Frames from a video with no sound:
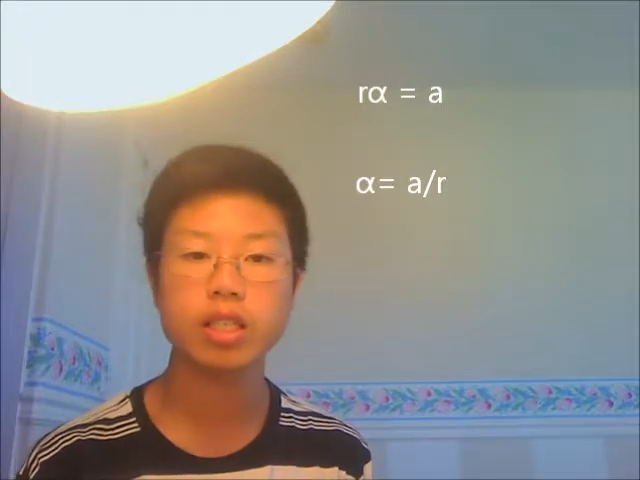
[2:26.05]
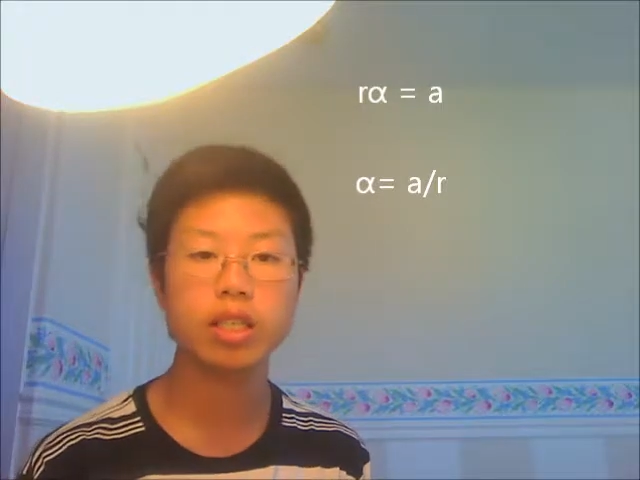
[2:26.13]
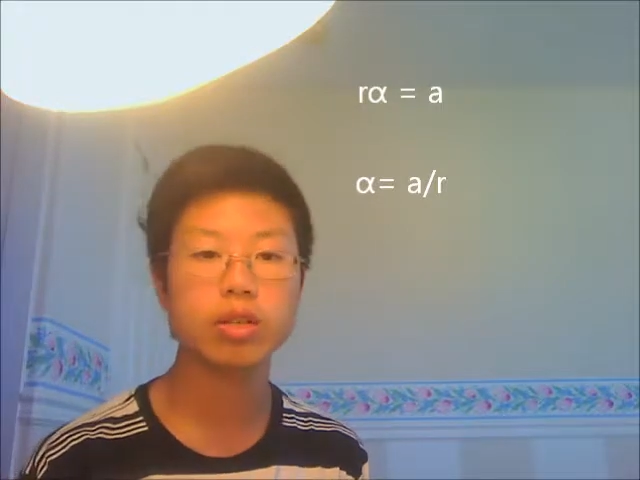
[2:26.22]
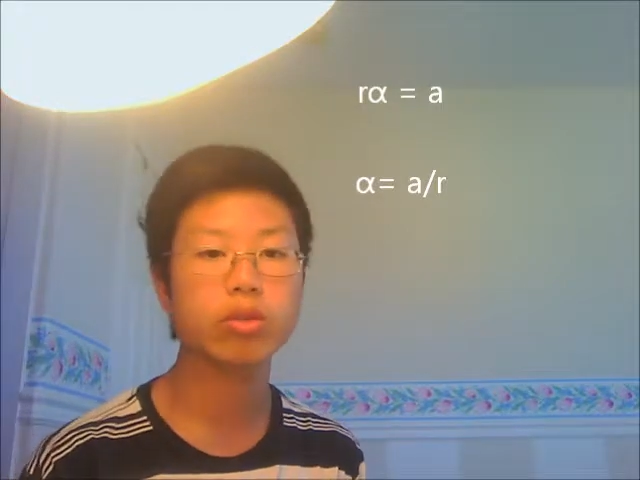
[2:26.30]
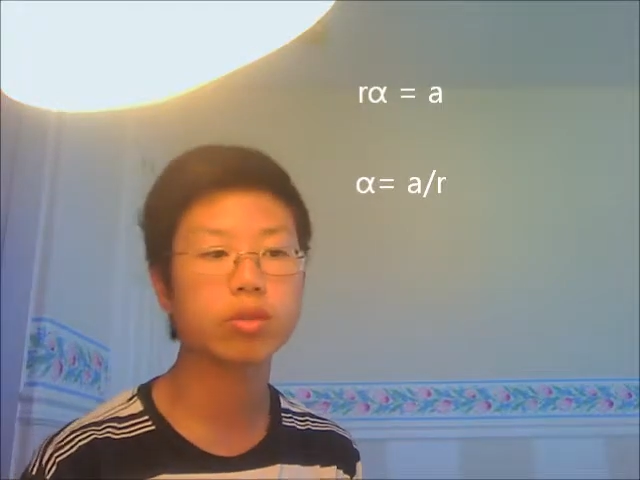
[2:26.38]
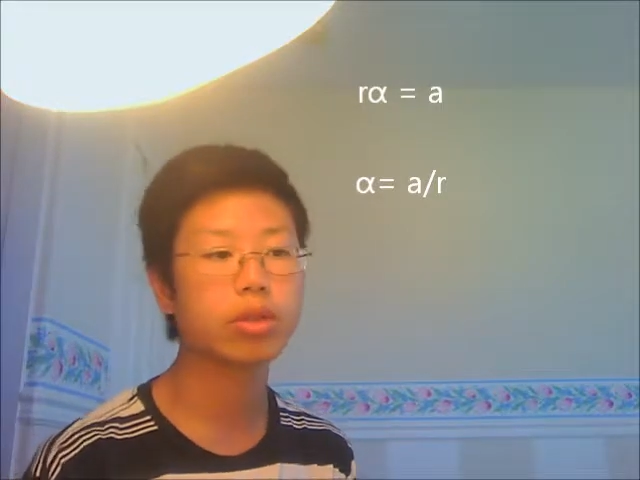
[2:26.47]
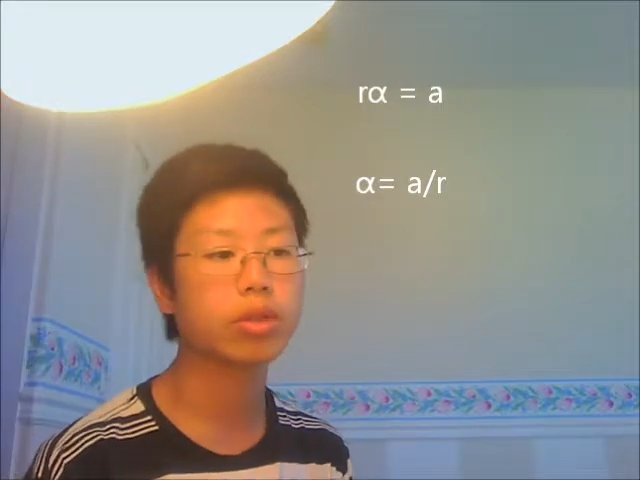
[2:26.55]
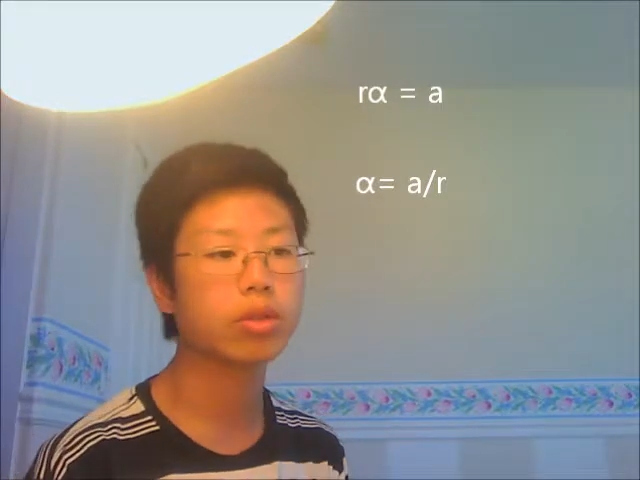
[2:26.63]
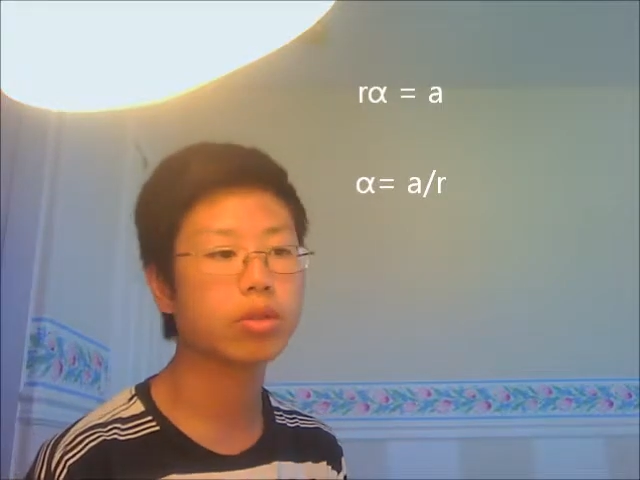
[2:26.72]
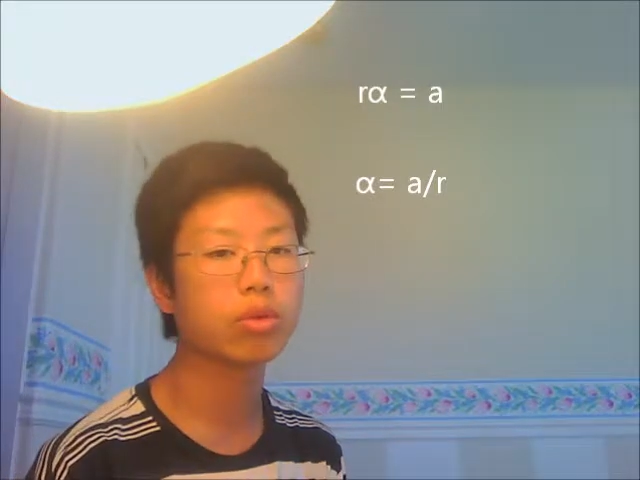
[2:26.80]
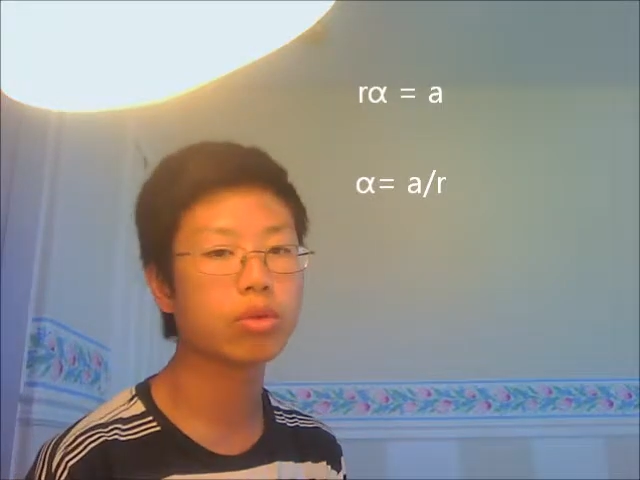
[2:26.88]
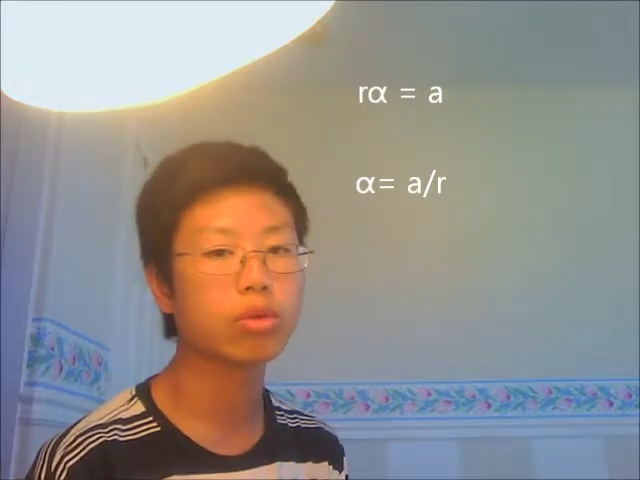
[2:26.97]
equal
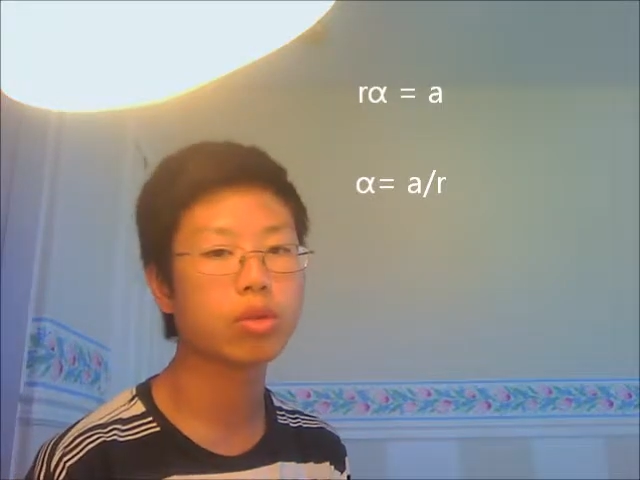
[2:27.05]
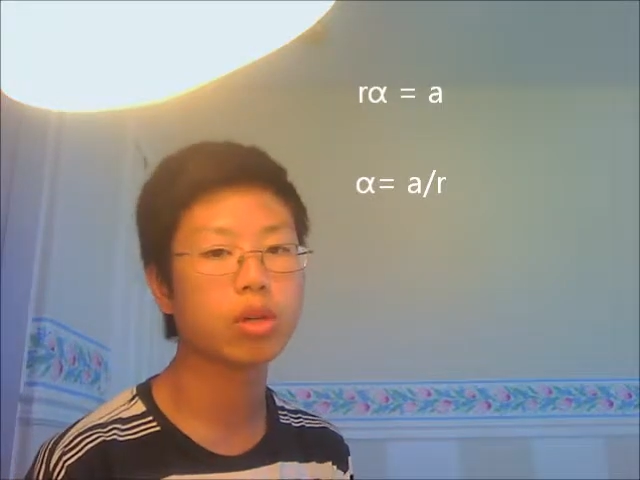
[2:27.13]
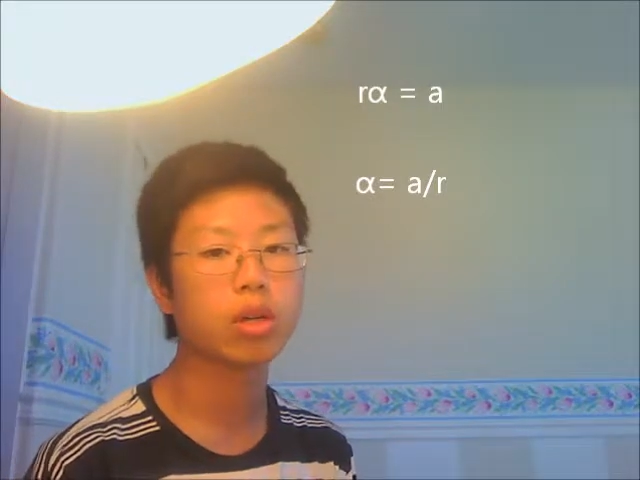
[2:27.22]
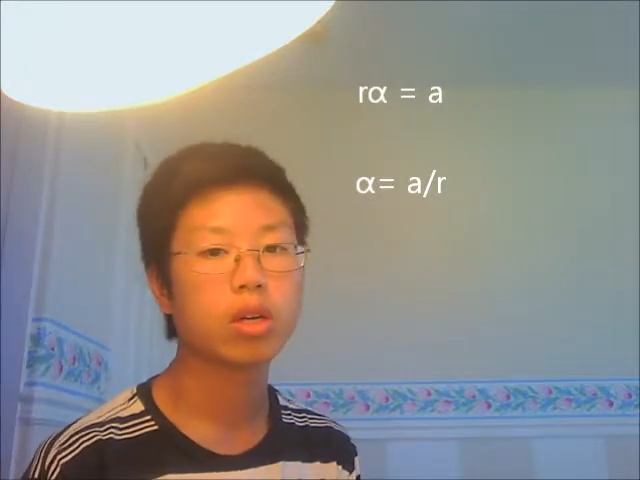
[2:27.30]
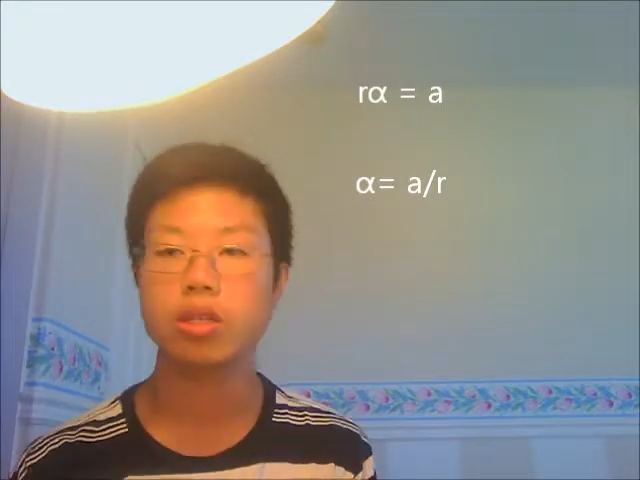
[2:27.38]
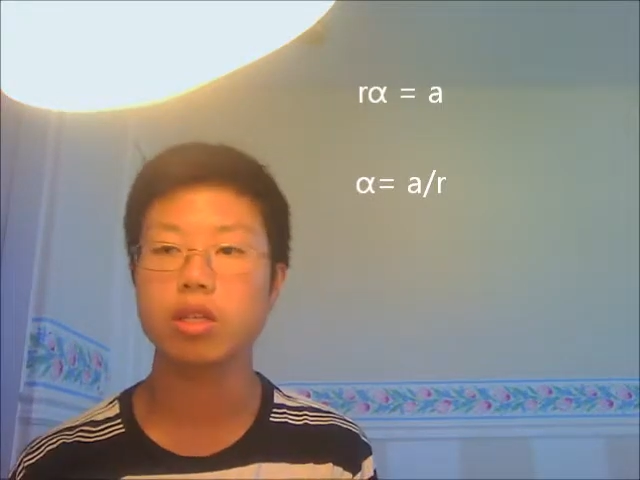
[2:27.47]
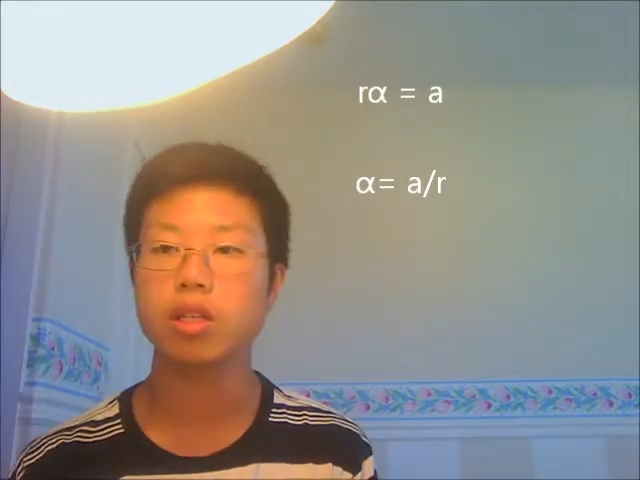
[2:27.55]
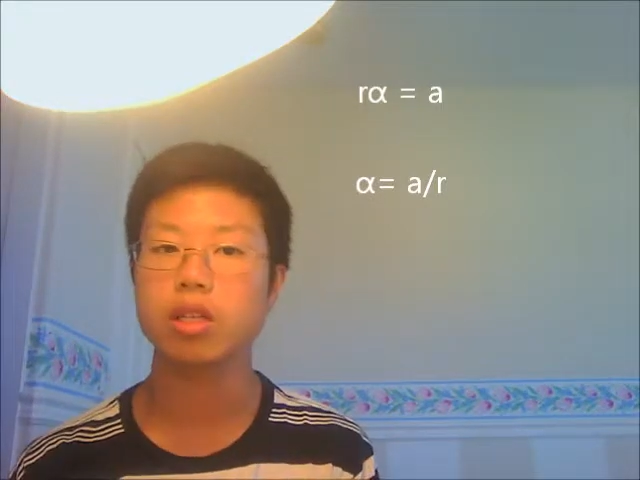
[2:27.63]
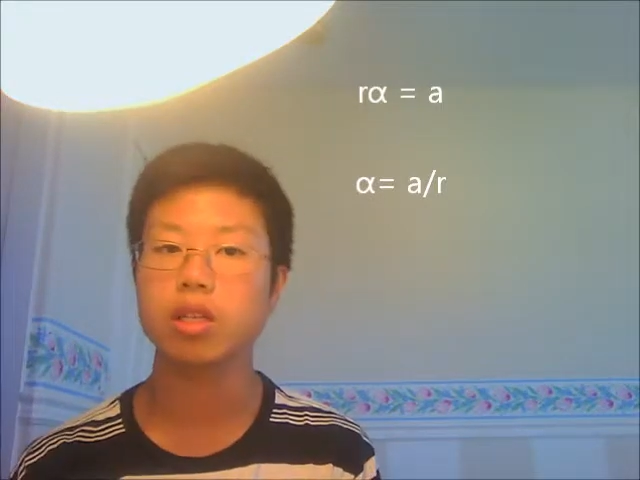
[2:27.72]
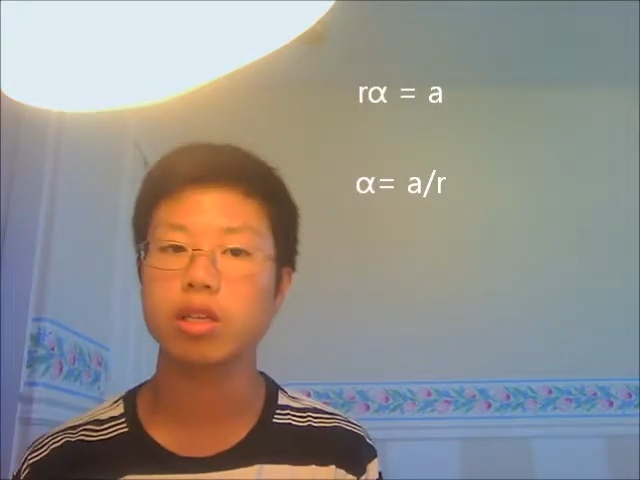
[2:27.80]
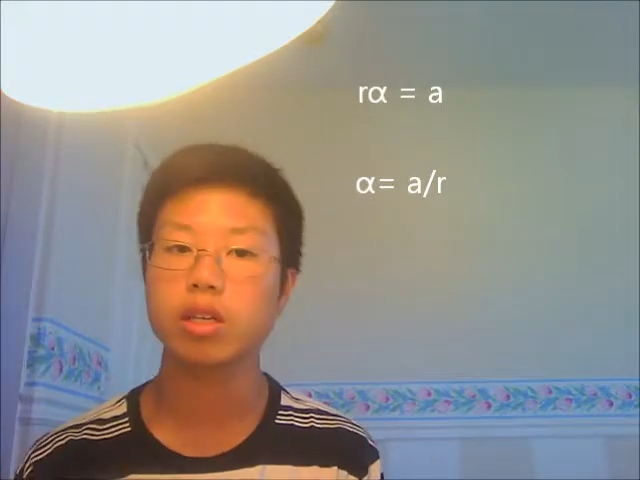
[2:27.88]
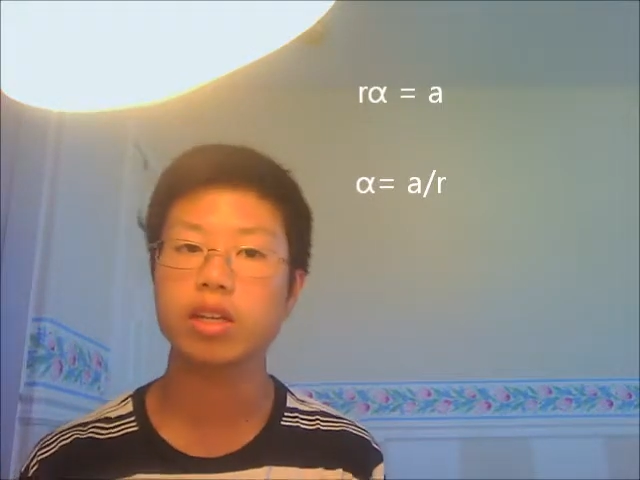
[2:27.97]
to the